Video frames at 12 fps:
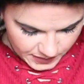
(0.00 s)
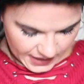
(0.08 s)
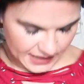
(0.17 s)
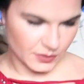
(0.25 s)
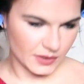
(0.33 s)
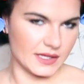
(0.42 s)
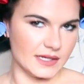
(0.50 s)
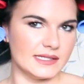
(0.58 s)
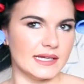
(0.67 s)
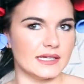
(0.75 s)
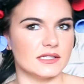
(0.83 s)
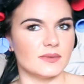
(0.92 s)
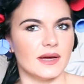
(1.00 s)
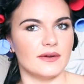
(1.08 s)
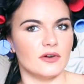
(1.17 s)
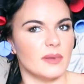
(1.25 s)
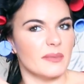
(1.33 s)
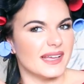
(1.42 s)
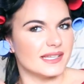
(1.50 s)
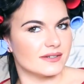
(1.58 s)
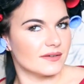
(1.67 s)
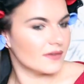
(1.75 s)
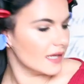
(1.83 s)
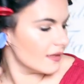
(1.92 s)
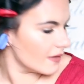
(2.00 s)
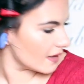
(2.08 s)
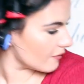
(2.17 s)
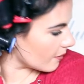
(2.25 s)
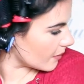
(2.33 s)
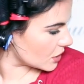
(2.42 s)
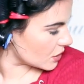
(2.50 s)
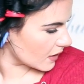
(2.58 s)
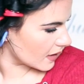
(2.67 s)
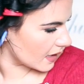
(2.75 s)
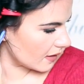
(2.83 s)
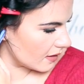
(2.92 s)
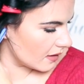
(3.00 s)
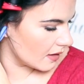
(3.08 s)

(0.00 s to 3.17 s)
it's one of those things where it'll be better if you leave it in for much longer.